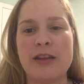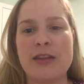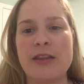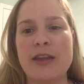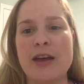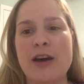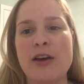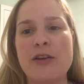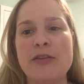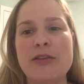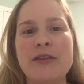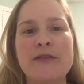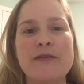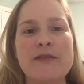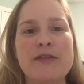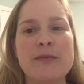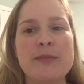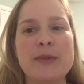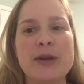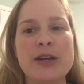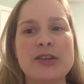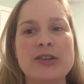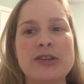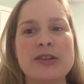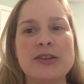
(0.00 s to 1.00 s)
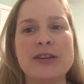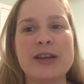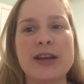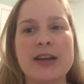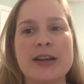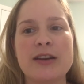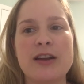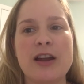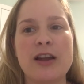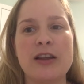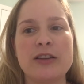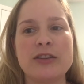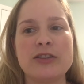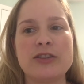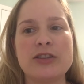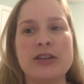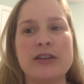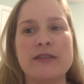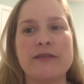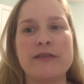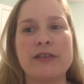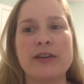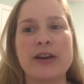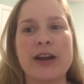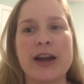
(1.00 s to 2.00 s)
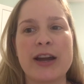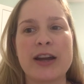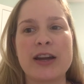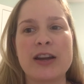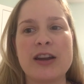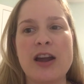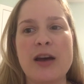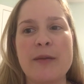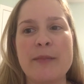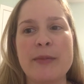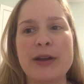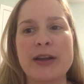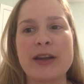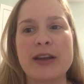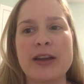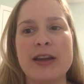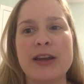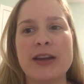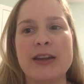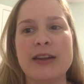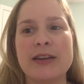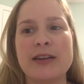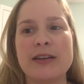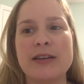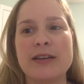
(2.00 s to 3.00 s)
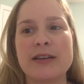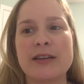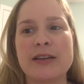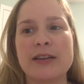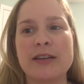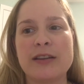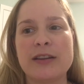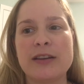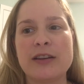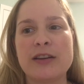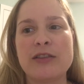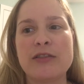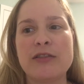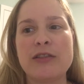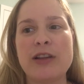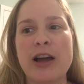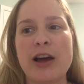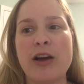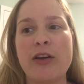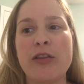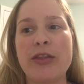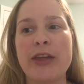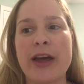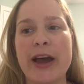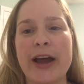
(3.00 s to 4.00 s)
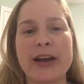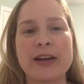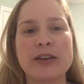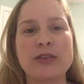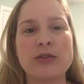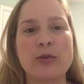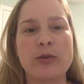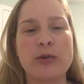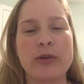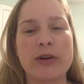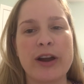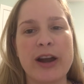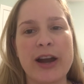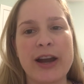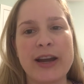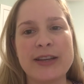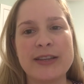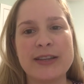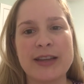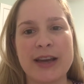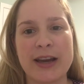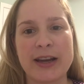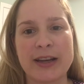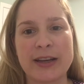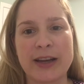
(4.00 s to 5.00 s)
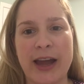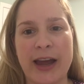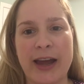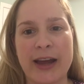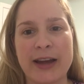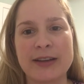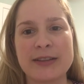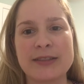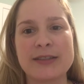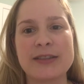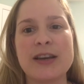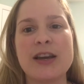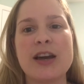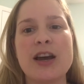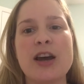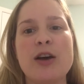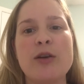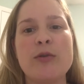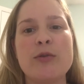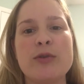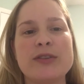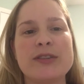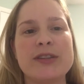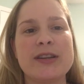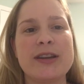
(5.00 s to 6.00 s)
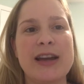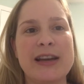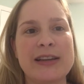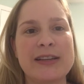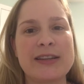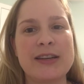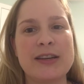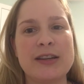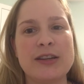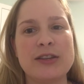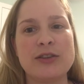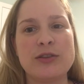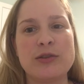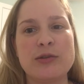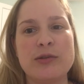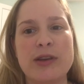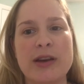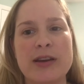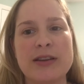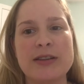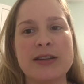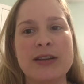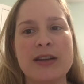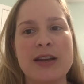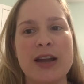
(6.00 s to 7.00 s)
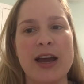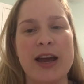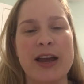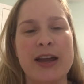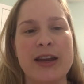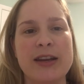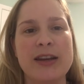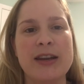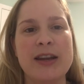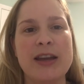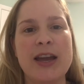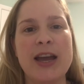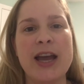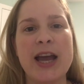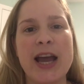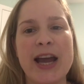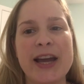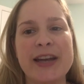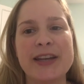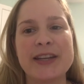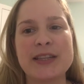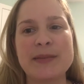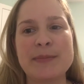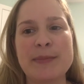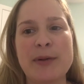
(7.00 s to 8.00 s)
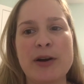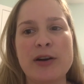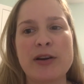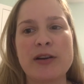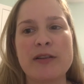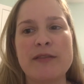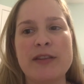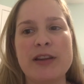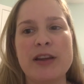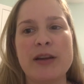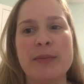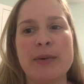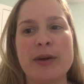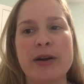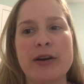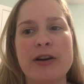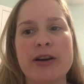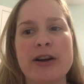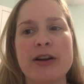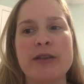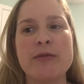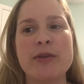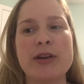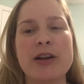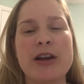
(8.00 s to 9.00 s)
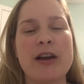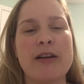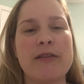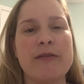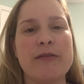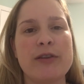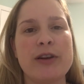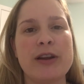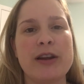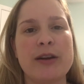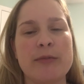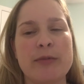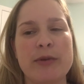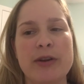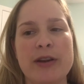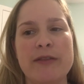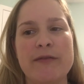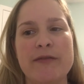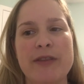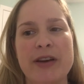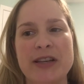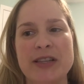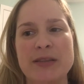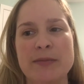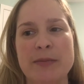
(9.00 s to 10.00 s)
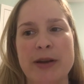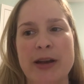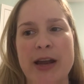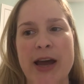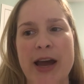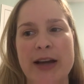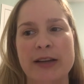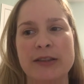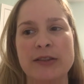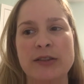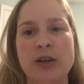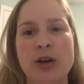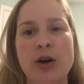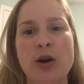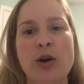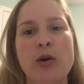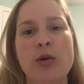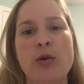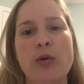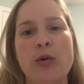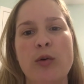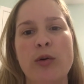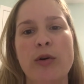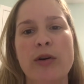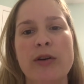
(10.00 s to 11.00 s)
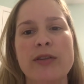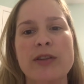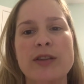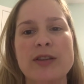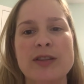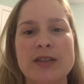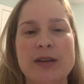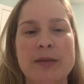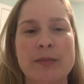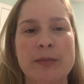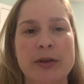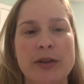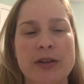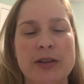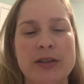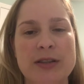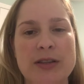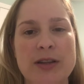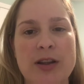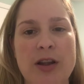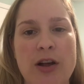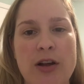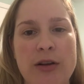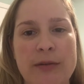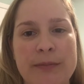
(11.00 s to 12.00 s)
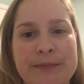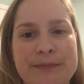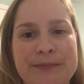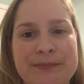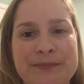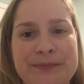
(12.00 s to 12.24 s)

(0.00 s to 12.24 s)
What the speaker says: The Health Information Technology for Economic and Clinical Health Act, or HITECH Act, was enacted in 2009 and is part of the American Recovery and Reinvestment Act, or the Stimulus Law.